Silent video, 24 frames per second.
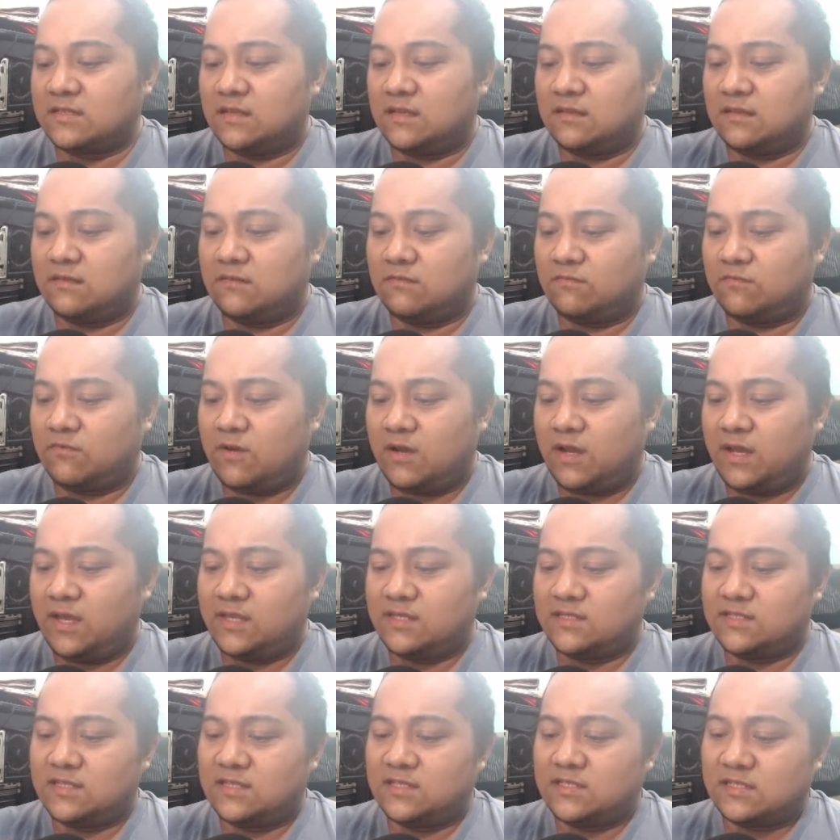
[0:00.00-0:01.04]
and why is
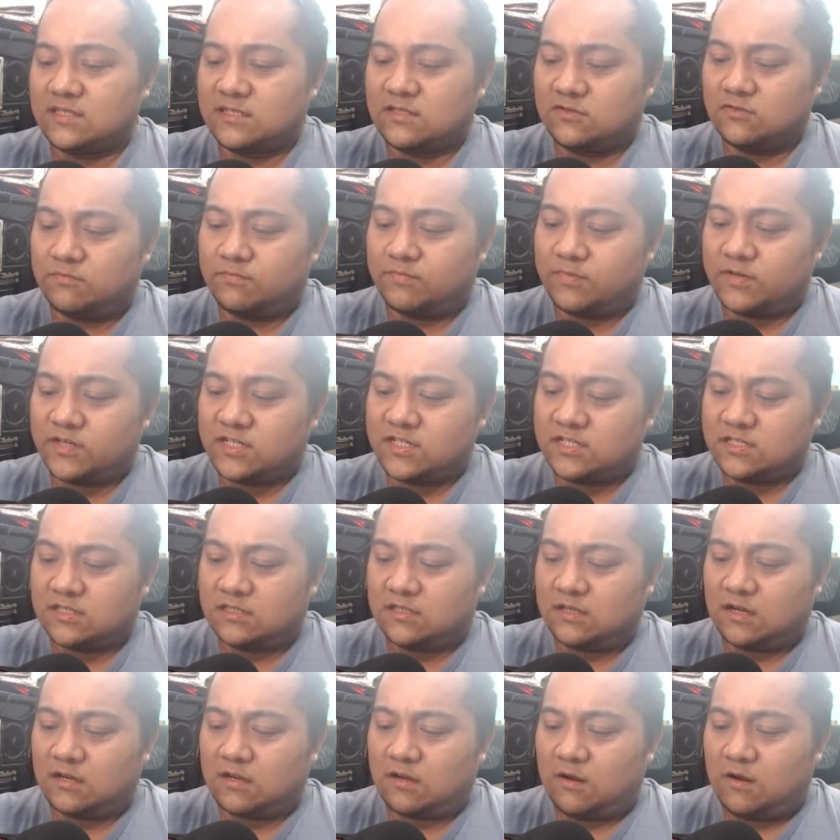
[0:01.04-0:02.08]
this super
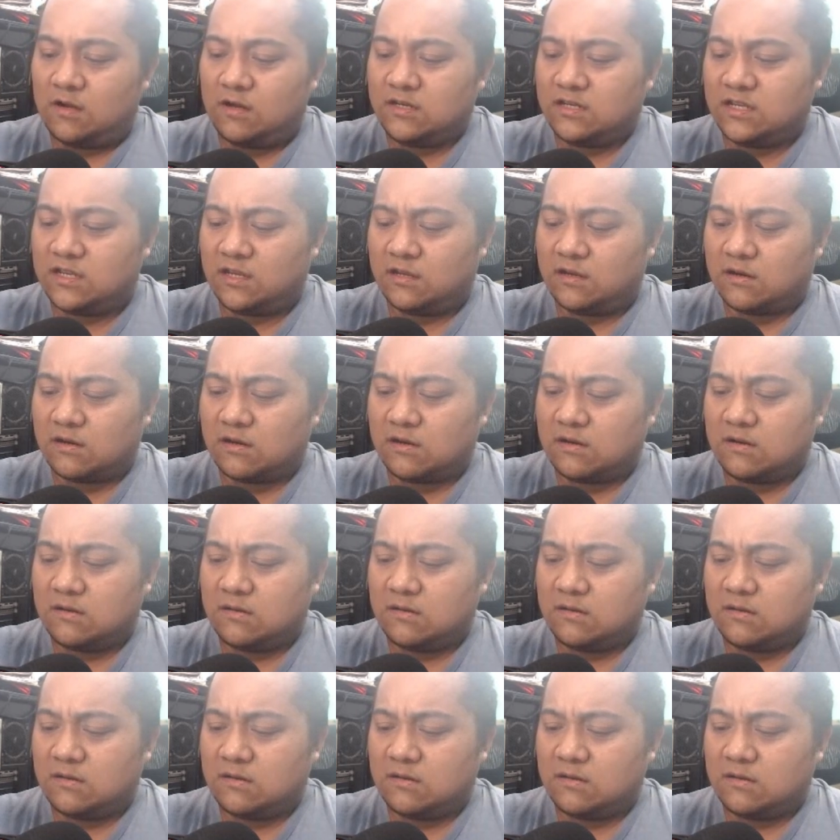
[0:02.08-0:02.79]
stuck on here?